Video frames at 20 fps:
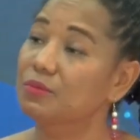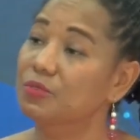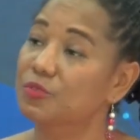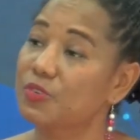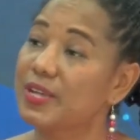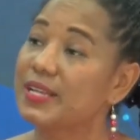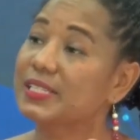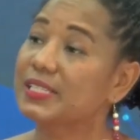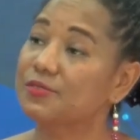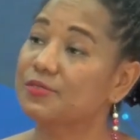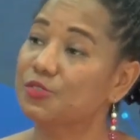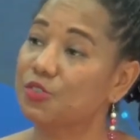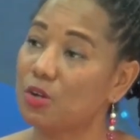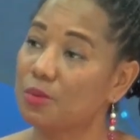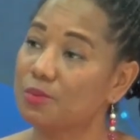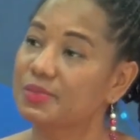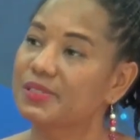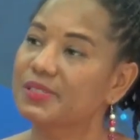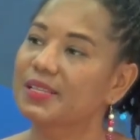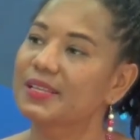creative
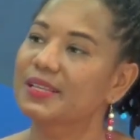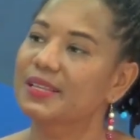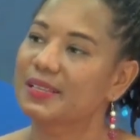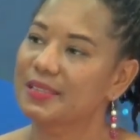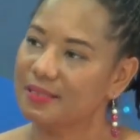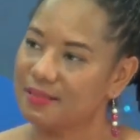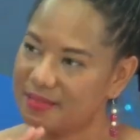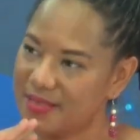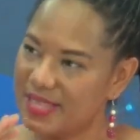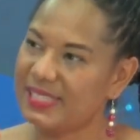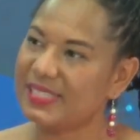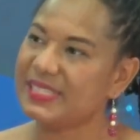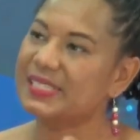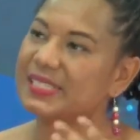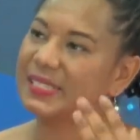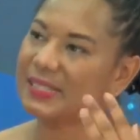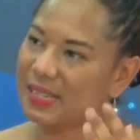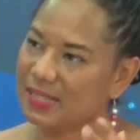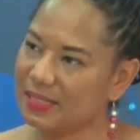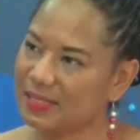jobs, they're
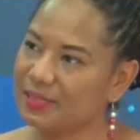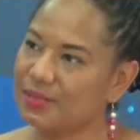seasonal.